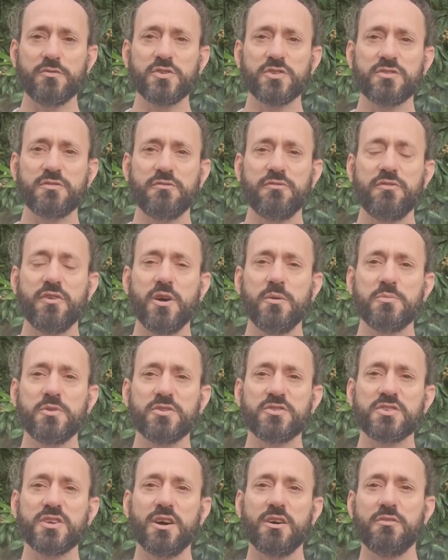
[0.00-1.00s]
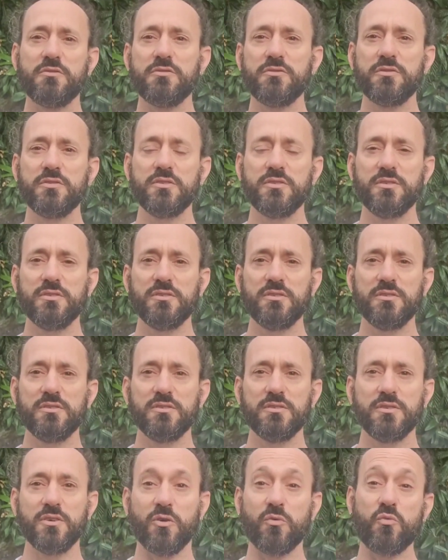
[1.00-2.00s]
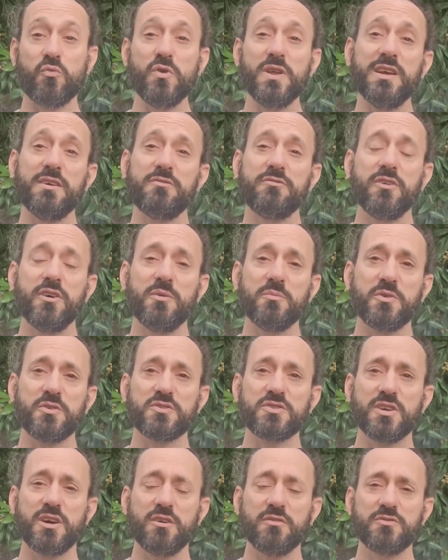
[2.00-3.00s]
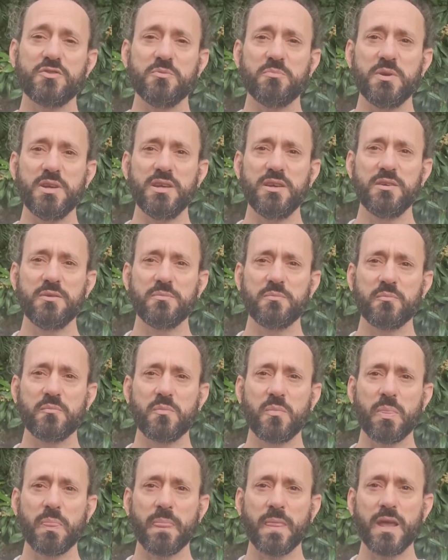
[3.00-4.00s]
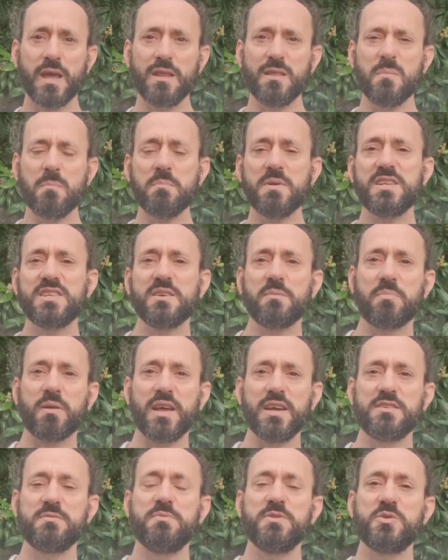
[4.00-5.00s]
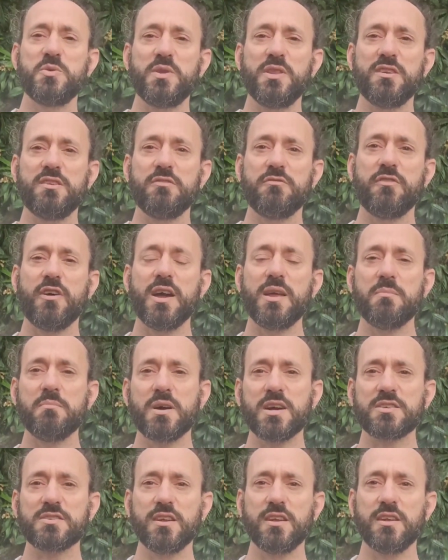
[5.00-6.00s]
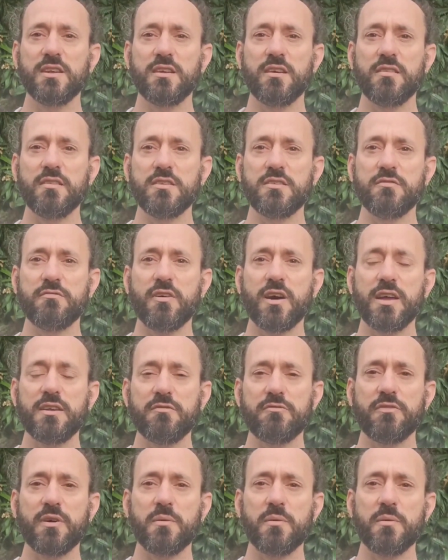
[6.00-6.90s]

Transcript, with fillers: just affirm yourself, reaffirm yourself to be in the meeting place between the divine masculine and the divine